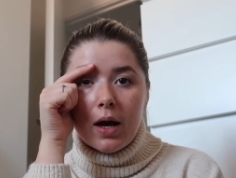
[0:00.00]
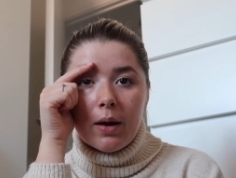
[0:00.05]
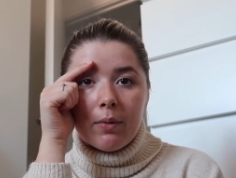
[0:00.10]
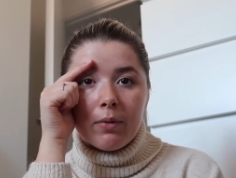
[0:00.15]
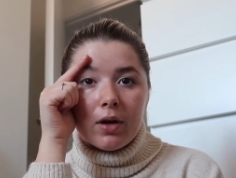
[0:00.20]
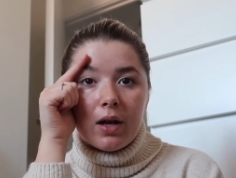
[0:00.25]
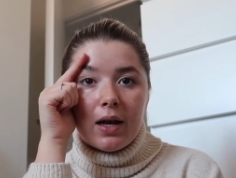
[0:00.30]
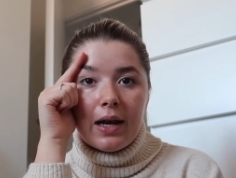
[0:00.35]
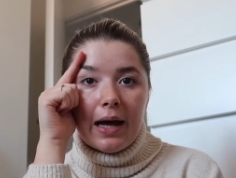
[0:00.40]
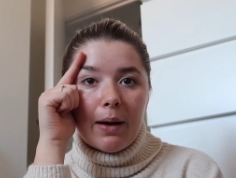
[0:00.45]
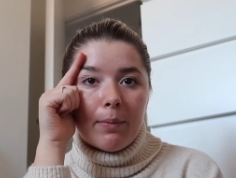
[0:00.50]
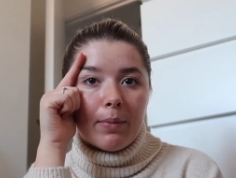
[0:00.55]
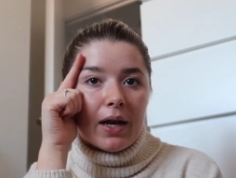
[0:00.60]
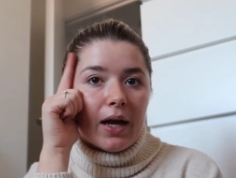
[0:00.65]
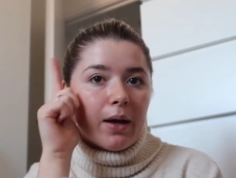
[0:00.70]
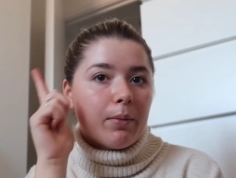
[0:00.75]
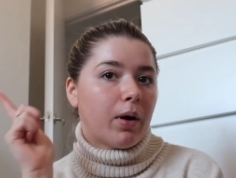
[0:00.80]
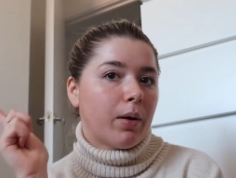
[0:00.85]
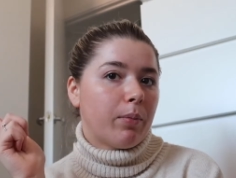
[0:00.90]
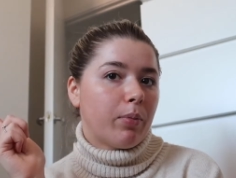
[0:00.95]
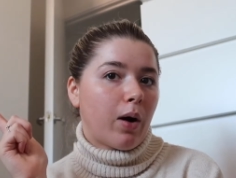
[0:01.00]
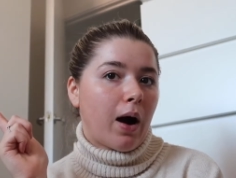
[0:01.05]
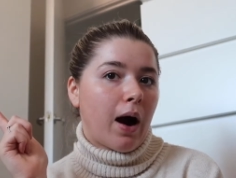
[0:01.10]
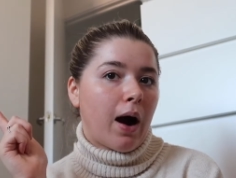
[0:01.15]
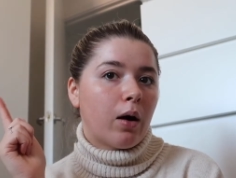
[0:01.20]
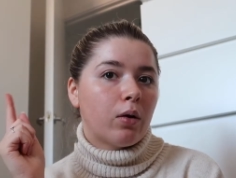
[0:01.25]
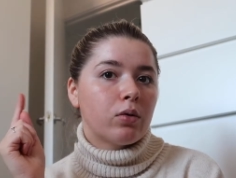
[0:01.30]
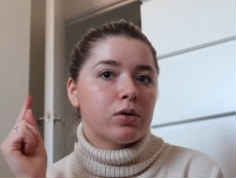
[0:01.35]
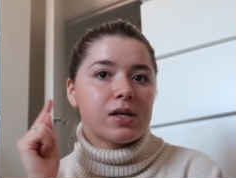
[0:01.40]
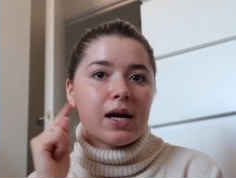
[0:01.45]
I'm going to laminate my
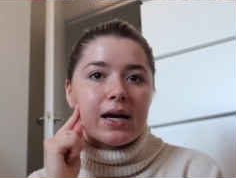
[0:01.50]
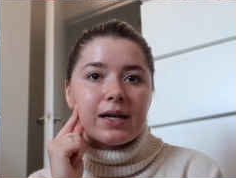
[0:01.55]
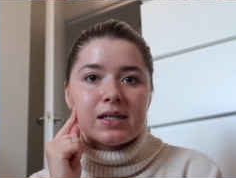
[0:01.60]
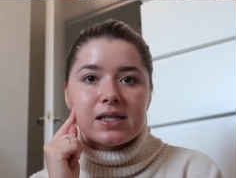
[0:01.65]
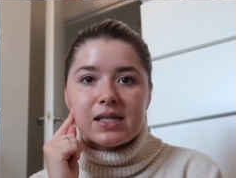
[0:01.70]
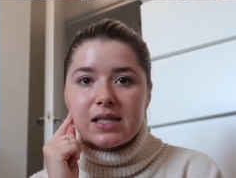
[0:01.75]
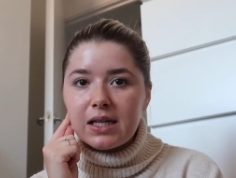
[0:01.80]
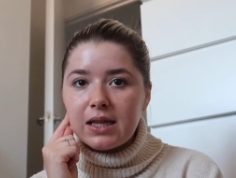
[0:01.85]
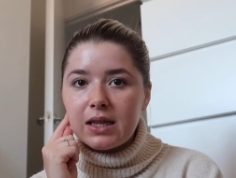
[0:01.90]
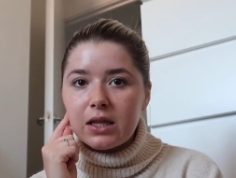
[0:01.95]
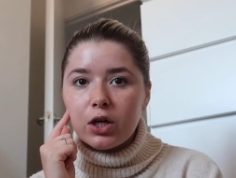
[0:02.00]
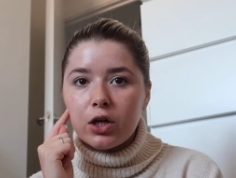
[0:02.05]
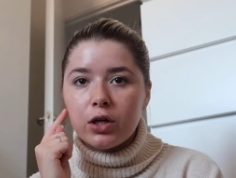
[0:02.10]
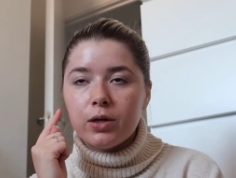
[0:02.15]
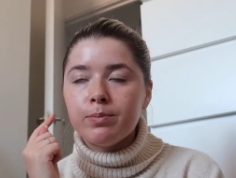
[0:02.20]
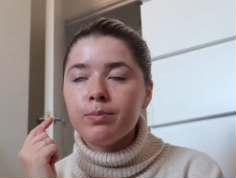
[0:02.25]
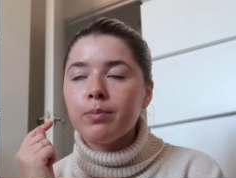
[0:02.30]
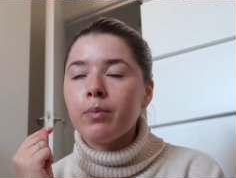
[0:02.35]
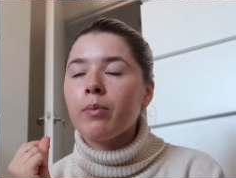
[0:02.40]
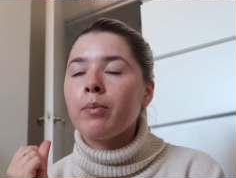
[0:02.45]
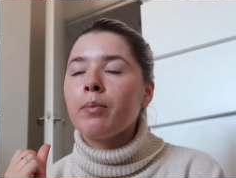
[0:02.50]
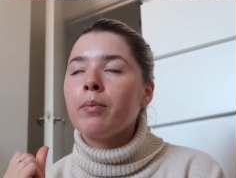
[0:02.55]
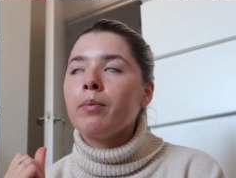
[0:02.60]
brows and tint them,